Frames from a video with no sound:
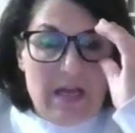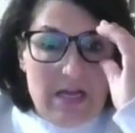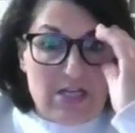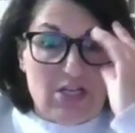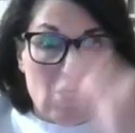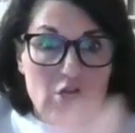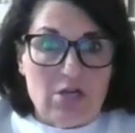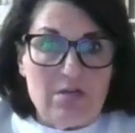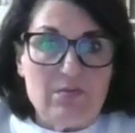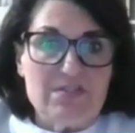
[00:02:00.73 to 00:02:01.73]

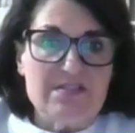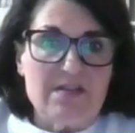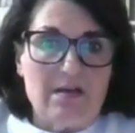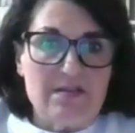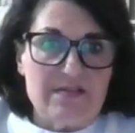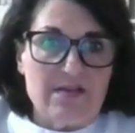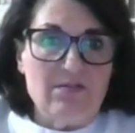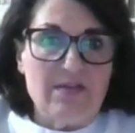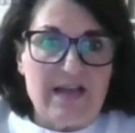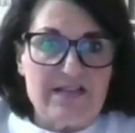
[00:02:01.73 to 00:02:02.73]
GERD, which is also
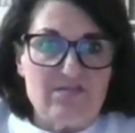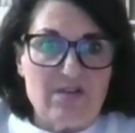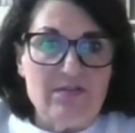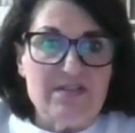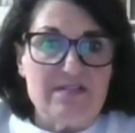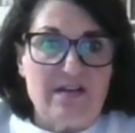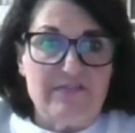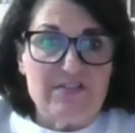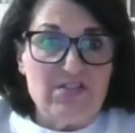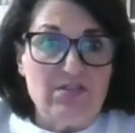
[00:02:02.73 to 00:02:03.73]

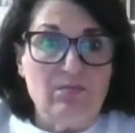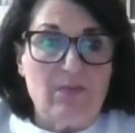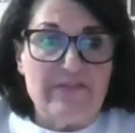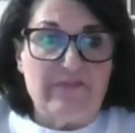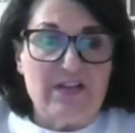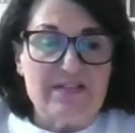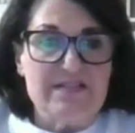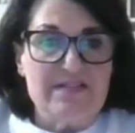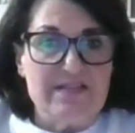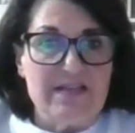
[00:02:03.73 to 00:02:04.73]
gastroesophageal reflux
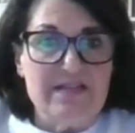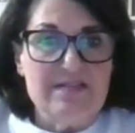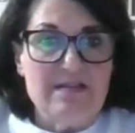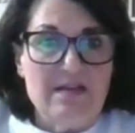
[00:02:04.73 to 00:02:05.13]
disease,